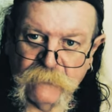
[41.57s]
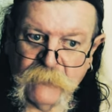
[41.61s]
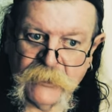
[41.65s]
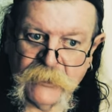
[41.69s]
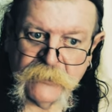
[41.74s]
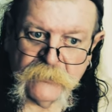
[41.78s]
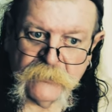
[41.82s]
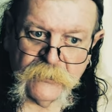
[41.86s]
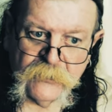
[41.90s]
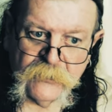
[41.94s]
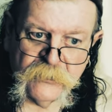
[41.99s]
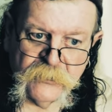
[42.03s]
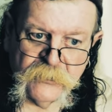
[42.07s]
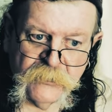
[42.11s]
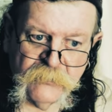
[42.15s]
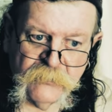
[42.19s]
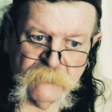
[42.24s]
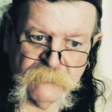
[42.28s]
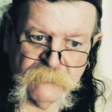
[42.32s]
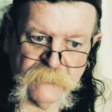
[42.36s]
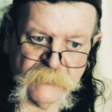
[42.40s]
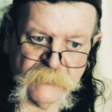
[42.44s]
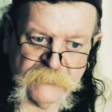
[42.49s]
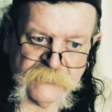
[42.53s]
Well,
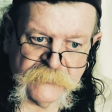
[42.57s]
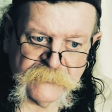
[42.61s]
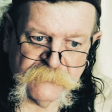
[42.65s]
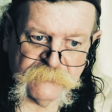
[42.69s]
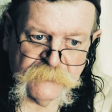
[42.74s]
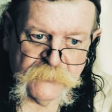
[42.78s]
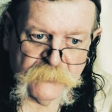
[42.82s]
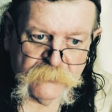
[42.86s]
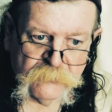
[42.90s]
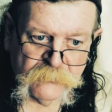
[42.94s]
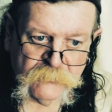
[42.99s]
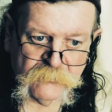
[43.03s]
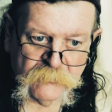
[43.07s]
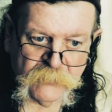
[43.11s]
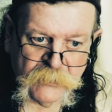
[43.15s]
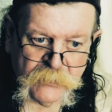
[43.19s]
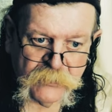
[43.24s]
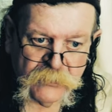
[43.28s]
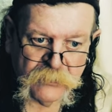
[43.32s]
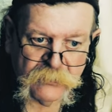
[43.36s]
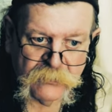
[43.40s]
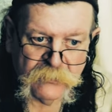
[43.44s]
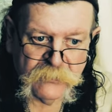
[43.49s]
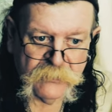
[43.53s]
those of you who
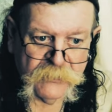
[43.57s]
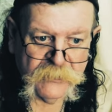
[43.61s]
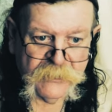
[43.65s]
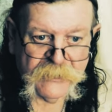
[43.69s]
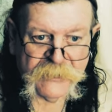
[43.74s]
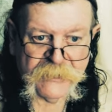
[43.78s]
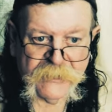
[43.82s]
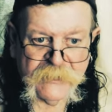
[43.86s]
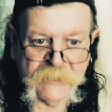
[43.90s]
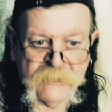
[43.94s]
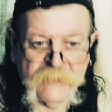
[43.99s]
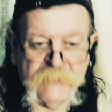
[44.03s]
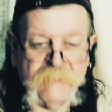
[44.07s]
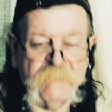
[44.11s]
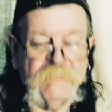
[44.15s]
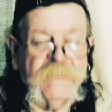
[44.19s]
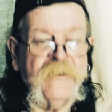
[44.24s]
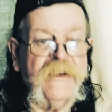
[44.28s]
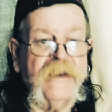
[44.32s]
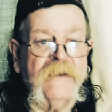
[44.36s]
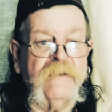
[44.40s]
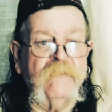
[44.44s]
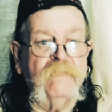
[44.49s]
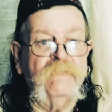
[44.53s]
are um,
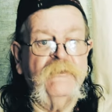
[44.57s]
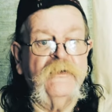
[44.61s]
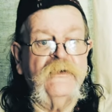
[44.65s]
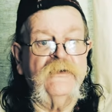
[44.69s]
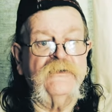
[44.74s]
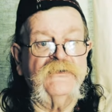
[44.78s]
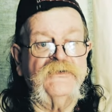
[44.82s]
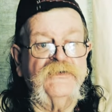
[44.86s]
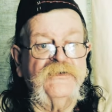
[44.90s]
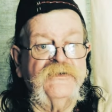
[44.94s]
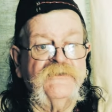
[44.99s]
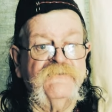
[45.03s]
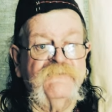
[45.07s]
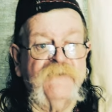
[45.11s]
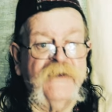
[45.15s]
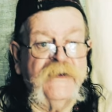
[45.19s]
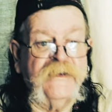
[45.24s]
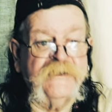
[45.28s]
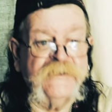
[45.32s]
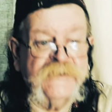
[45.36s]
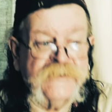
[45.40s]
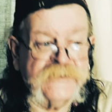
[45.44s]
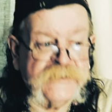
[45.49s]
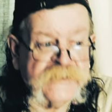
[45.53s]
Alan Partridge
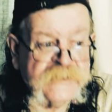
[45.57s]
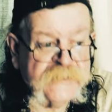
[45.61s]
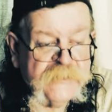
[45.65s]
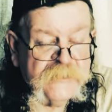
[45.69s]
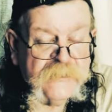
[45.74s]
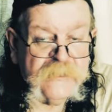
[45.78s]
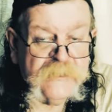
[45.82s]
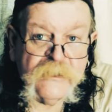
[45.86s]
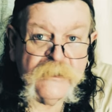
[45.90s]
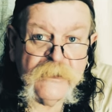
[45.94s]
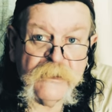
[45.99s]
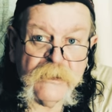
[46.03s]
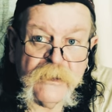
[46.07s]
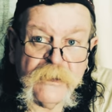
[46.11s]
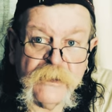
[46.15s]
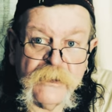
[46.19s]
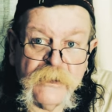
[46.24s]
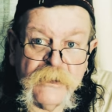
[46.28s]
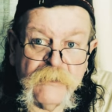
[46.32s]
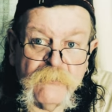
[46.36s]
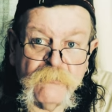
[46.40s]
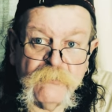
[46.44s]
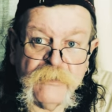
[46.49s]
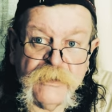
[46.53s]
fans,
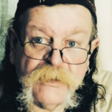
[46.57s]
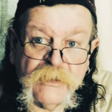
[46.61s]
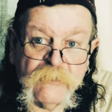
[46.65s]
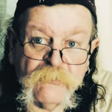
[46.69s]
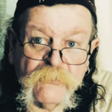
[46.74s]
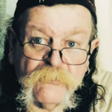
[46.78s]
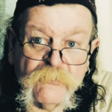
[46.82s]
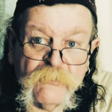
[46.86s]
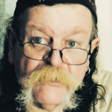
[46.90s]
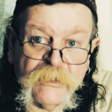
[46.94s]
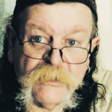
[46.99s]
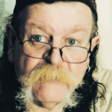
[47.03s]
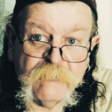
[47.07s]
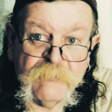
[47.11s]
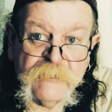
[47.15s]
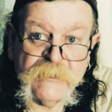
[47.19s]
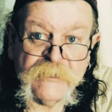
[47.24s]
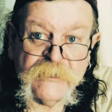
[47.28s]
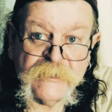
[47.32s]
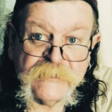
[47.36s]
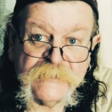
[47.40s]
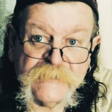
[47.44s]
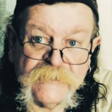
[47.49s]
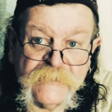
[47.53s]
uh, we know quite a
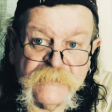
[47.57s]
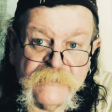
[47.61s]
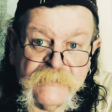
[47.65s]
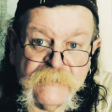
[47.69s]
bit.